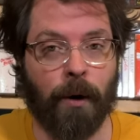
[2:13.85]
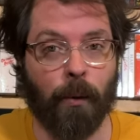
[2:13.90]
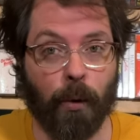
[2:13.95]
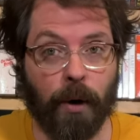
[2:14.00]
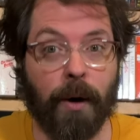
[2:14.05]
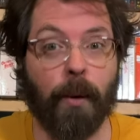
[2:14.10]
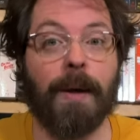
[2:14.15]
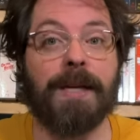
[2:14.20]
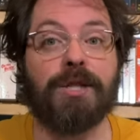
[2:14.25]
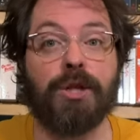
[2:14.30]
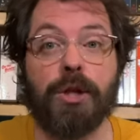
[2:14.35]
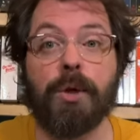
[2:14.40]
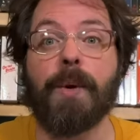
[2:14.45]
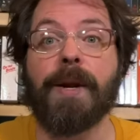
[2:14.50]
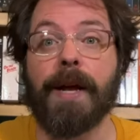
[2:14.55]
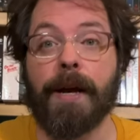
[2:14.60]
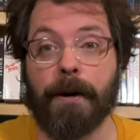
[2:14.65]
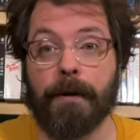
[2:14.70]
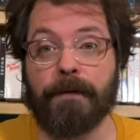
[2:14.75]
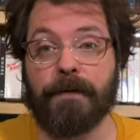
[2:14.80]
We're going to do an
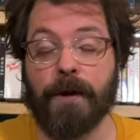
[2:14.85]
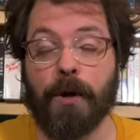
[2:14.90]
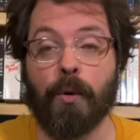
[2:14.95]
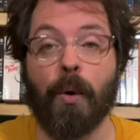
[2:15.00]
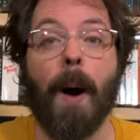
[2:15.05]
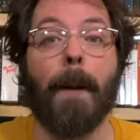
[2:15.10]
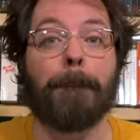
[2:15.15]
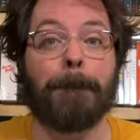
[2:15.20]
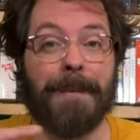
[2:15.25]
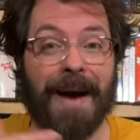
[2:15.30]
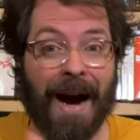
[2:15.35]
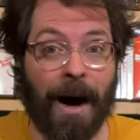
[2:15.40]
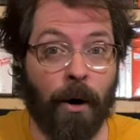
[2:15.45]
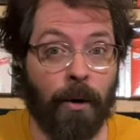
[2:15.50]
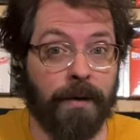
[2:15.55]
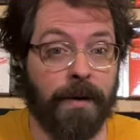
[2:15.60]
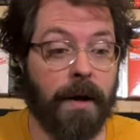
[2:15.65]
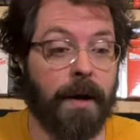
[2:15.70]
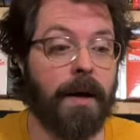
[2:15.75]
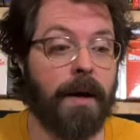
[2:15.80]
interview
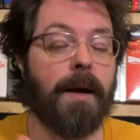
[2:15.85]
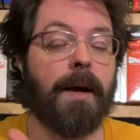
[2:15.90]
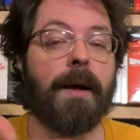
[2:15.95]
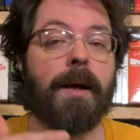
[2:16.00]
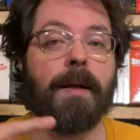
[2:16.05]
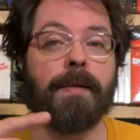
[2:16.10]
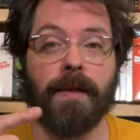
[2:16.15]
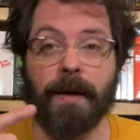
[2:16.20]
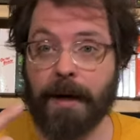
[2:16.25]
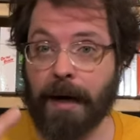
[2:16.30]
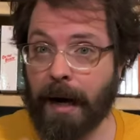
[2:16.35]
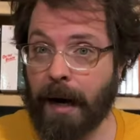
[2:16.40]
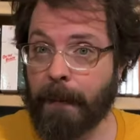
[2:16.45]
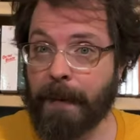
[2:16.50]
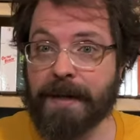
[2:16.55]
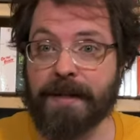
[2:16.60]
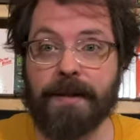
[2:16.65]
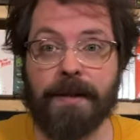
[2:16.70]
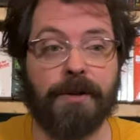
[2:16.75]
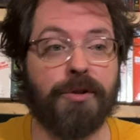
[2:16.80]
about the
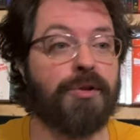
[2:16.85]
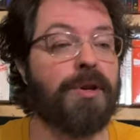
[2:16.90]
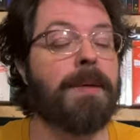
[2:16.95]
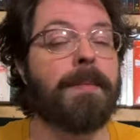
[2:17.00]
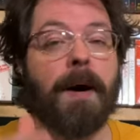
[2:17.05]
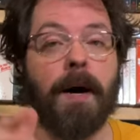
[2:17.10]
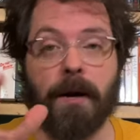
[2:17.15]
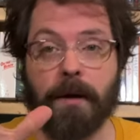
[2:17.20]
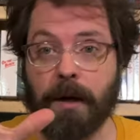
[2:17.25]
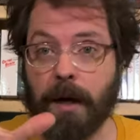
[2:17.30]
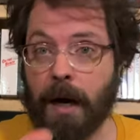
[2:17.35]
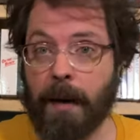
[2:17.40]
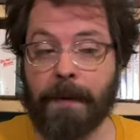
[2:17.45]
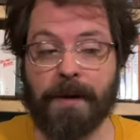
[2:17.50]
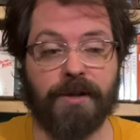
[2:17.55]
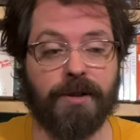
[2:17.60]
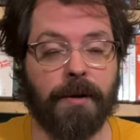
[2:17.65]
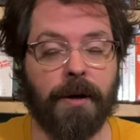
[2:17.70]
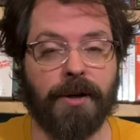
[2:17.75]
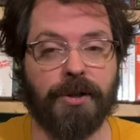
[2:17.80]
comics industry, about
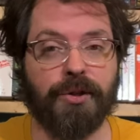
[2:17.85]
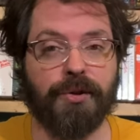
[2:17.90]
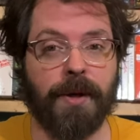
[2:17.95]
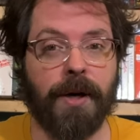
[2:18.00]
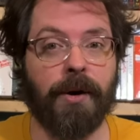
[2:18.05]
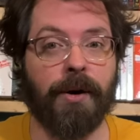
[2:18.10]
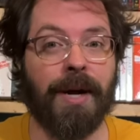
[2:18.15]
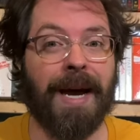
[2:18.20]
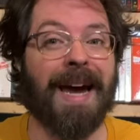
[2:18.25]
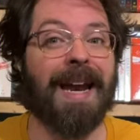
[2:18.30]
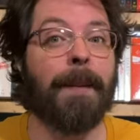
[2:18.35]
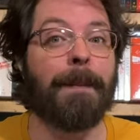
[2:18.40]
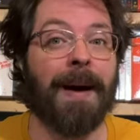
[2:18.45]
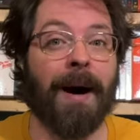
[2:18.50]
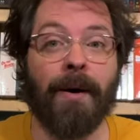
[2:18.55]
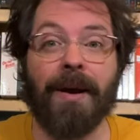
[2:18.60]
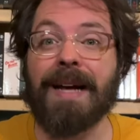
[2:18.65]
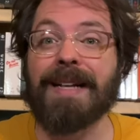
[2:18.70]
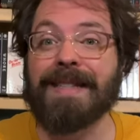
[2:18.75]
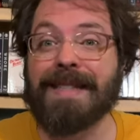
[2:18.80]
comics in Australia, and
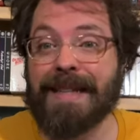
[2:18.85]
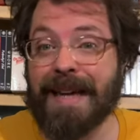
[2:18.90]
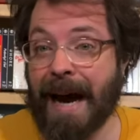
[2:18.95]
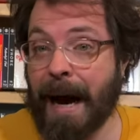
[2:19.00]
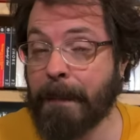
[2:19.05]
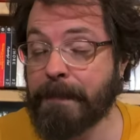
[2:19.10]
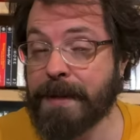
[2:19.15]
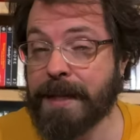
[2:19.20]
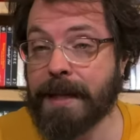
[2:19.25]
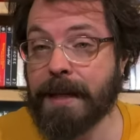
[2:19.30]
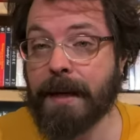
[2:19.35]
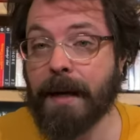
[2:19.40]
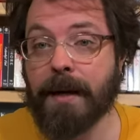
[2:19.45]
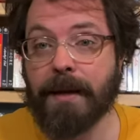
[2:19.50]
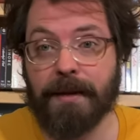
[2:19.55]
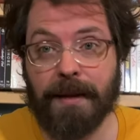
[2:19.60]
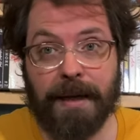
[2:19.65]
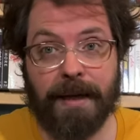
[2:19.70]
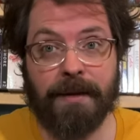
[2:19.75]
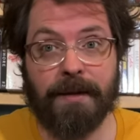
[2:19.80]
about adapting
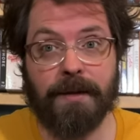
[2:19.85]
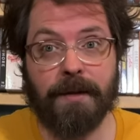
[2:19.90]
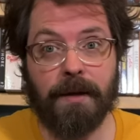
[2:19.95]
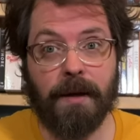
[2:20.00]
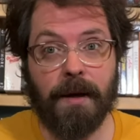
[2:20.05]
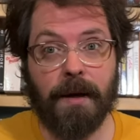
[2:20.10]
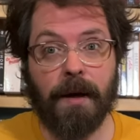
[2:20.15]
these